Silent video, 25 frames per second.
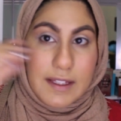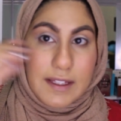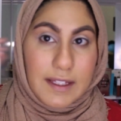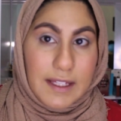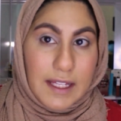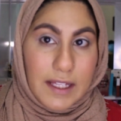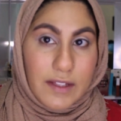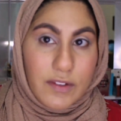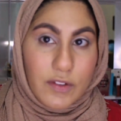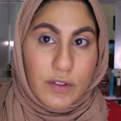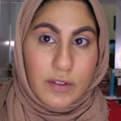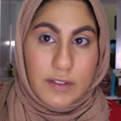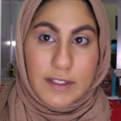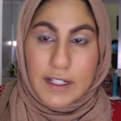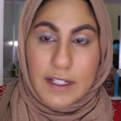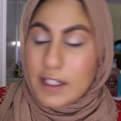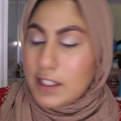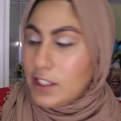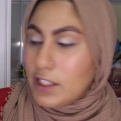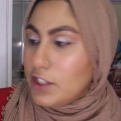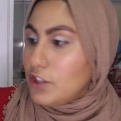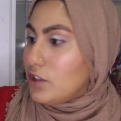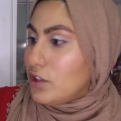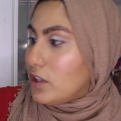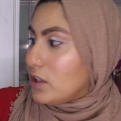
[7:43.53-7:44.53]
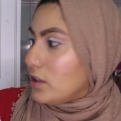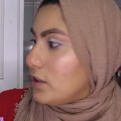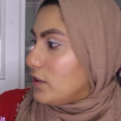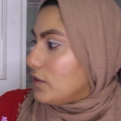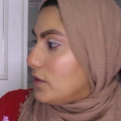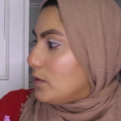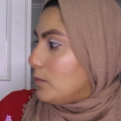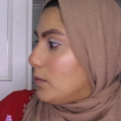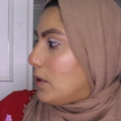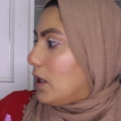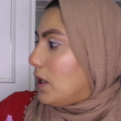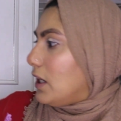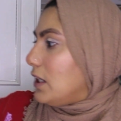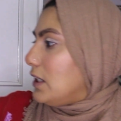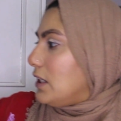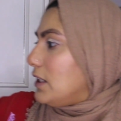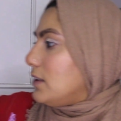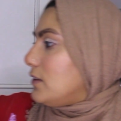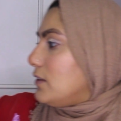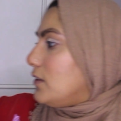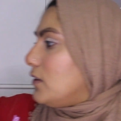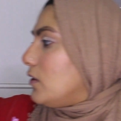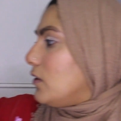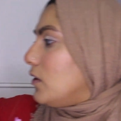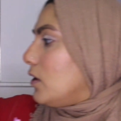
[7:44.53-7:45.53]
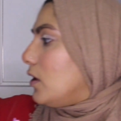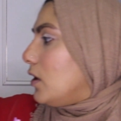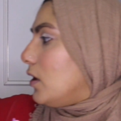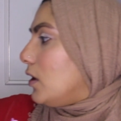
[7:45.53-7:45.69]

cancelled out any darkness in my eyelids.